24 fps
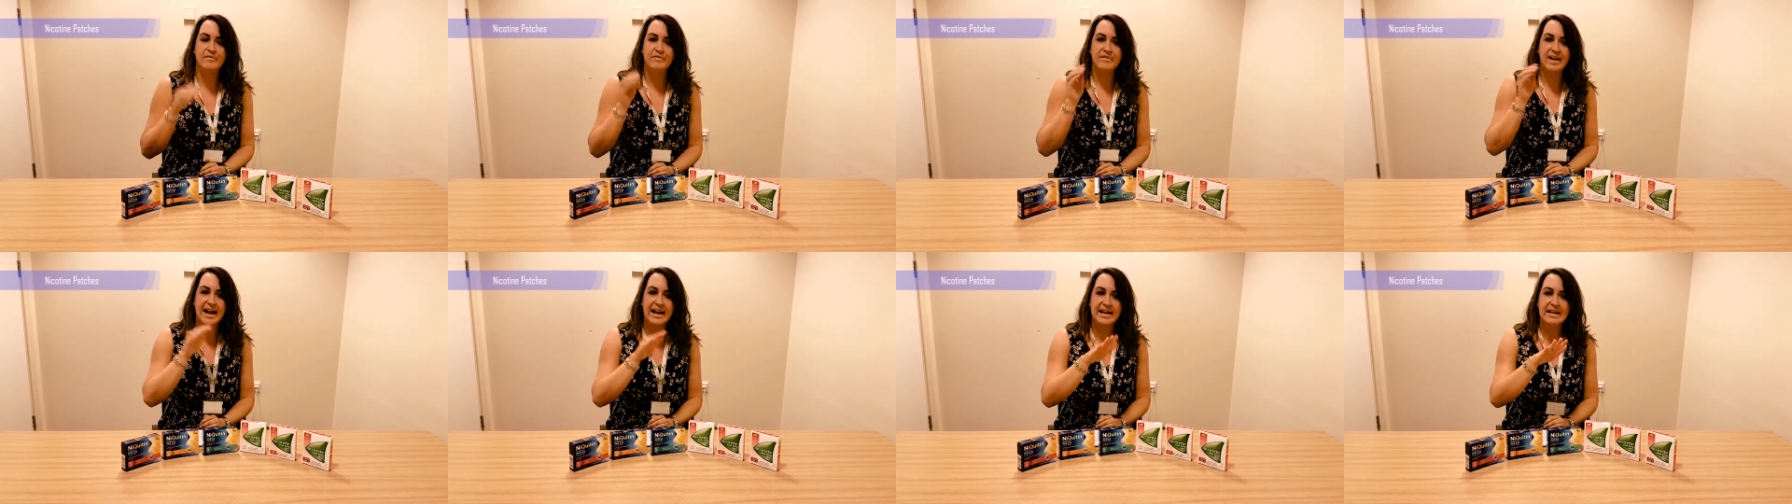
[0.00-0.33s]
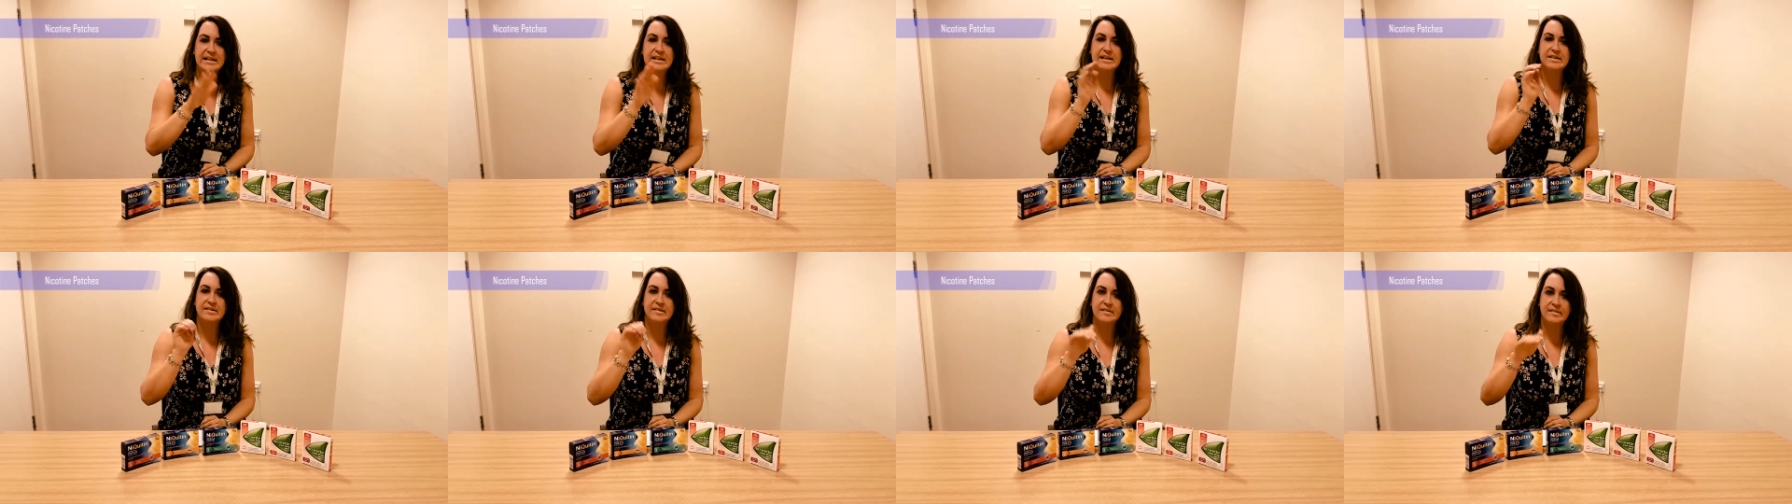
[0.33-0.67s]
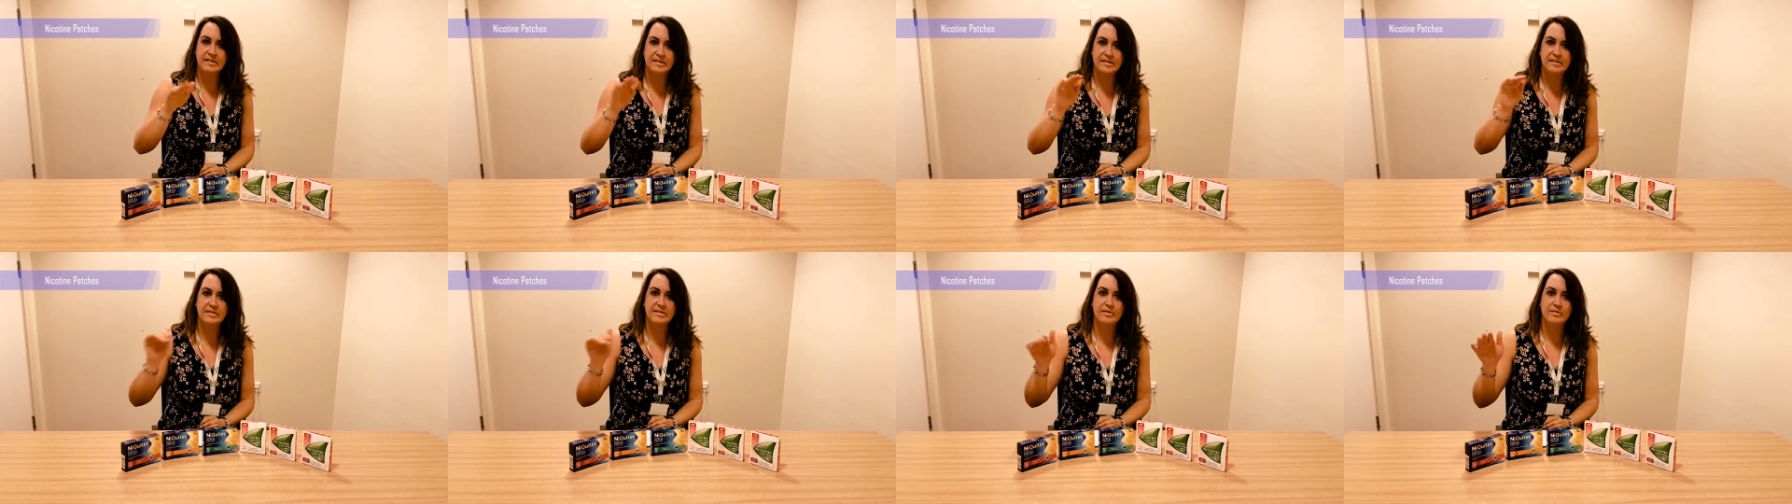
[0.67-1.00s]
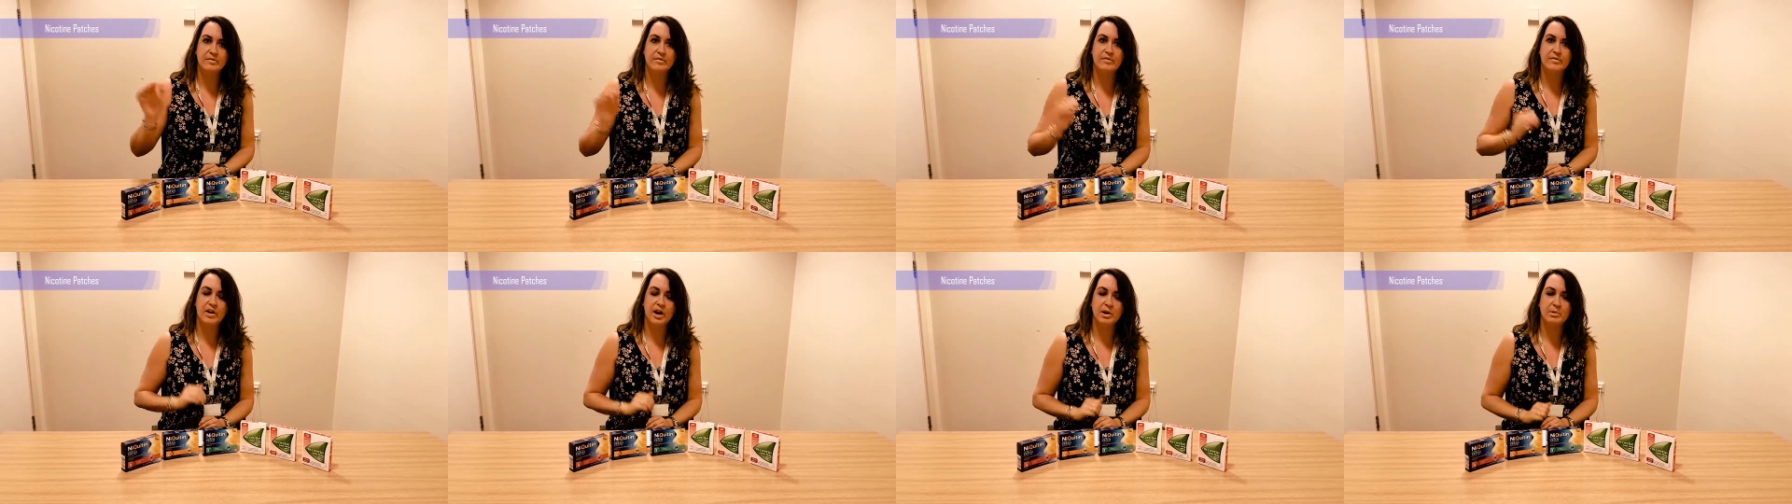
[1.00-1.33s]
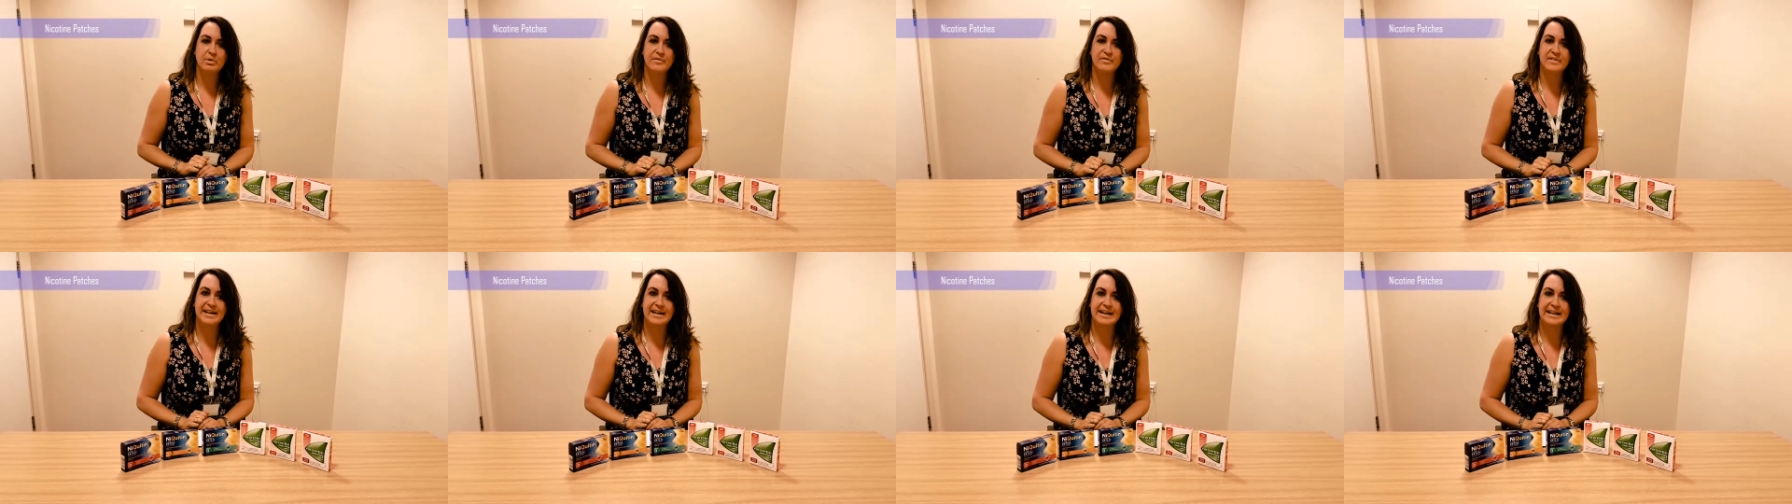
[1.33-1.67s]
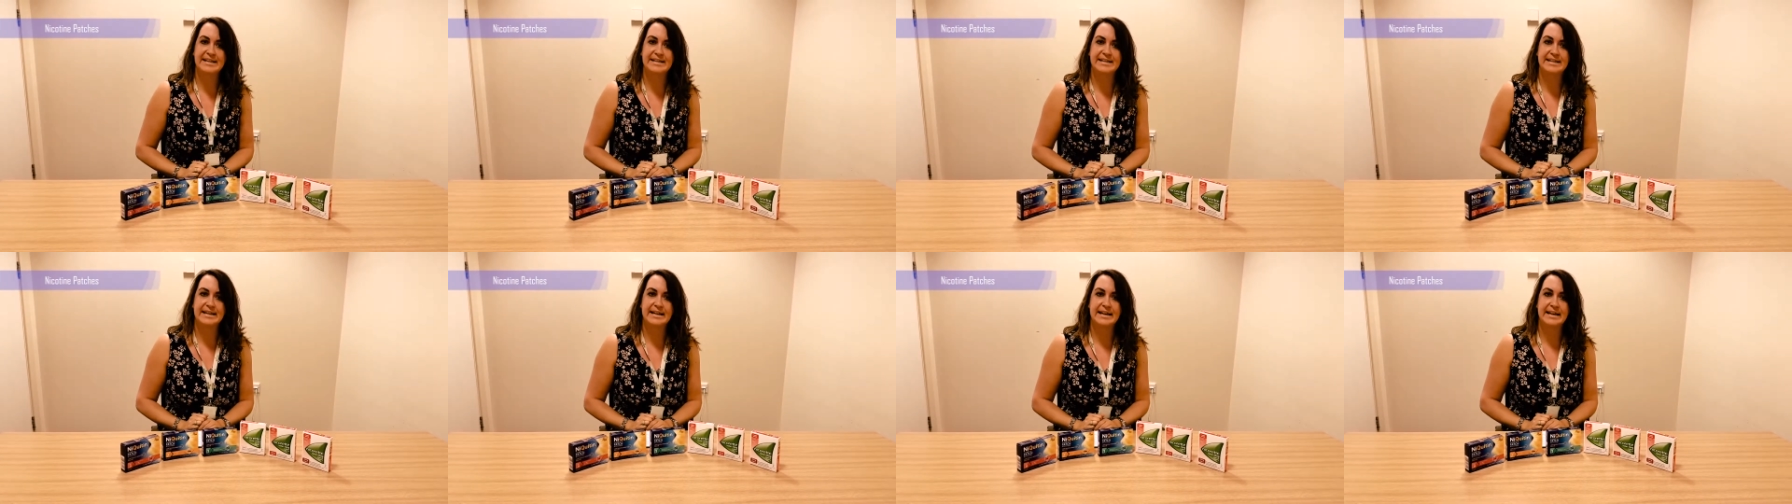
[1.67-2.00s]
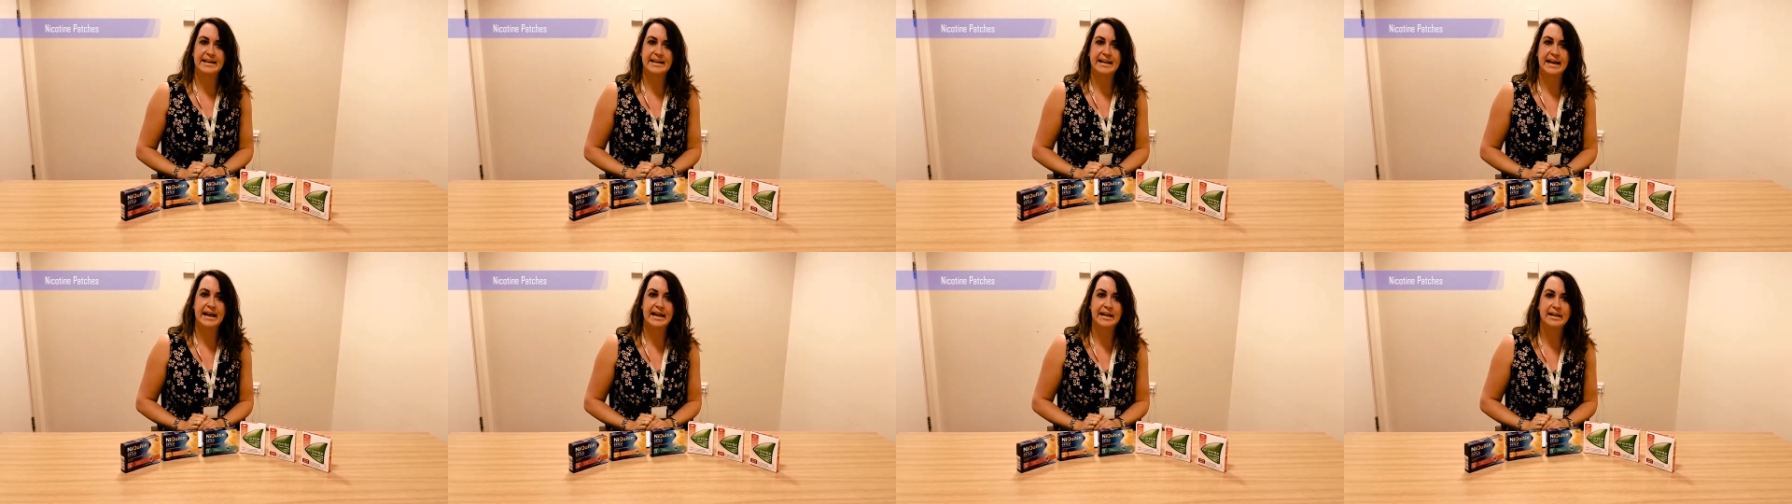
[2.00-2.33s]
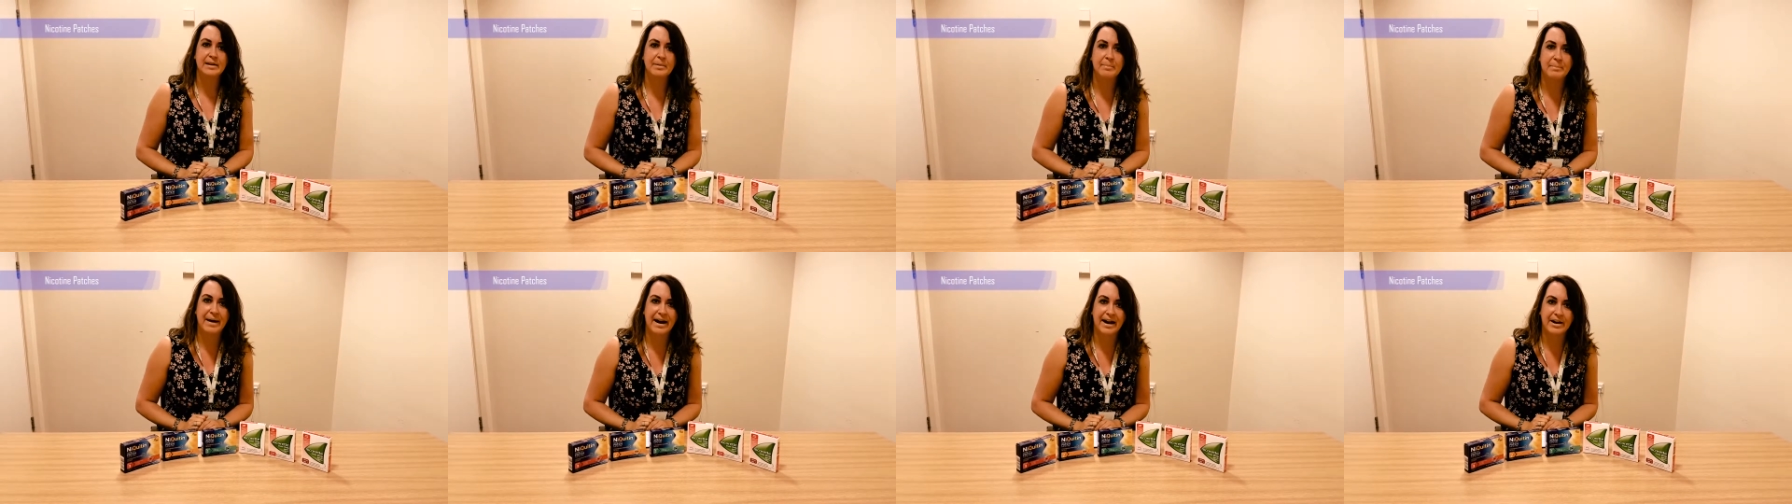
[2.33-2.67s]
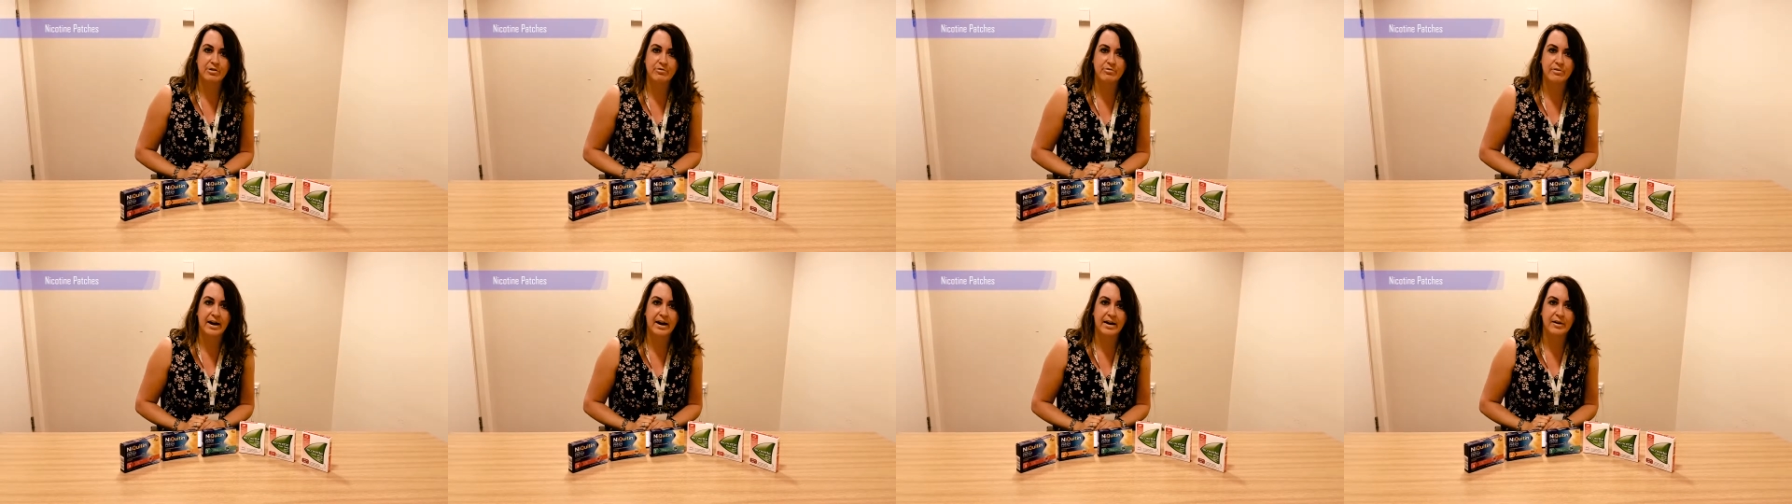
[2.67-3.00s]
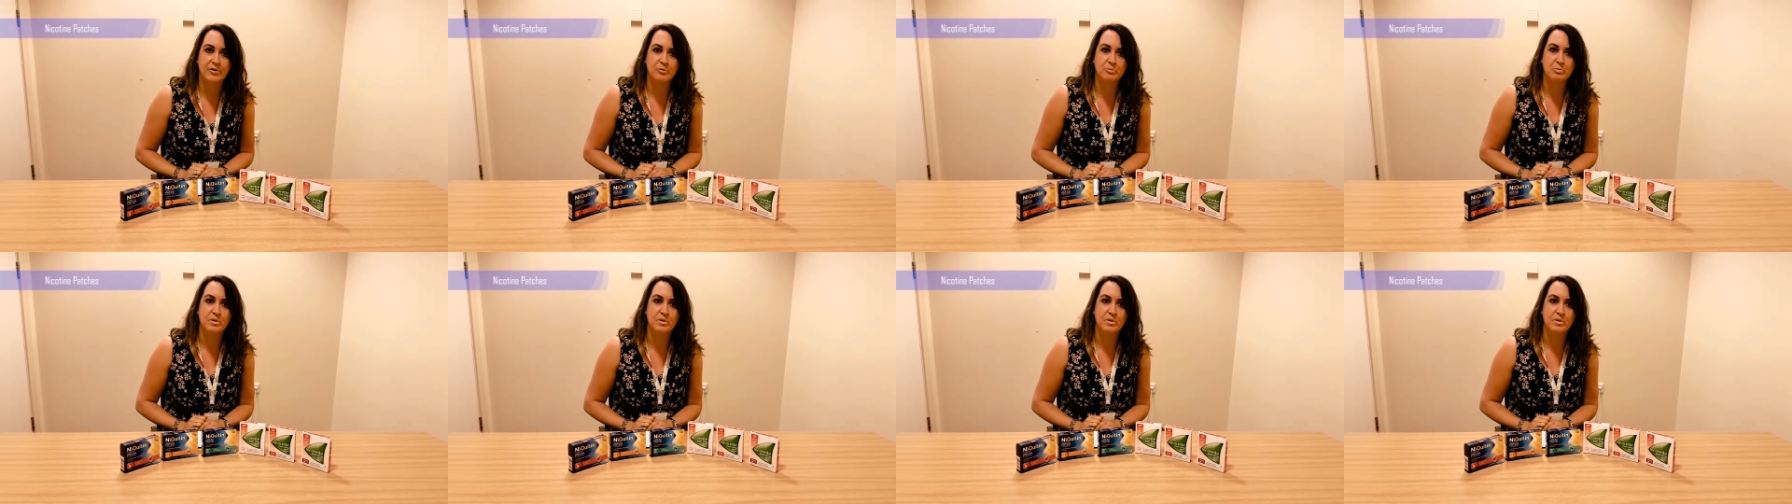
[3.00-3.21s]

fairly consistent flow of nicotine in the background